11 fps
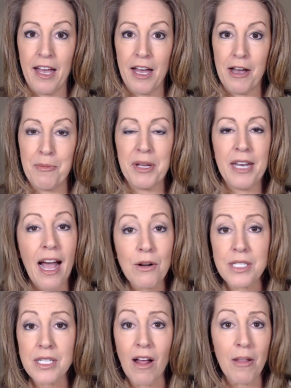But now
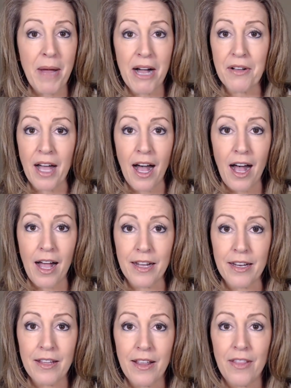it's all about God.
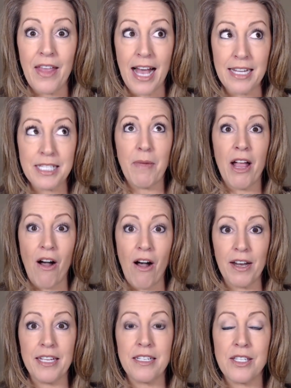That's my
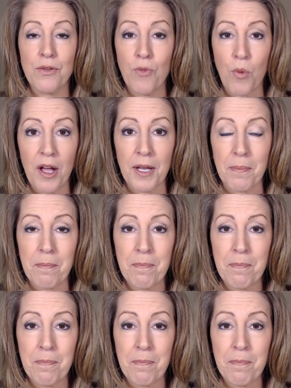audience of one.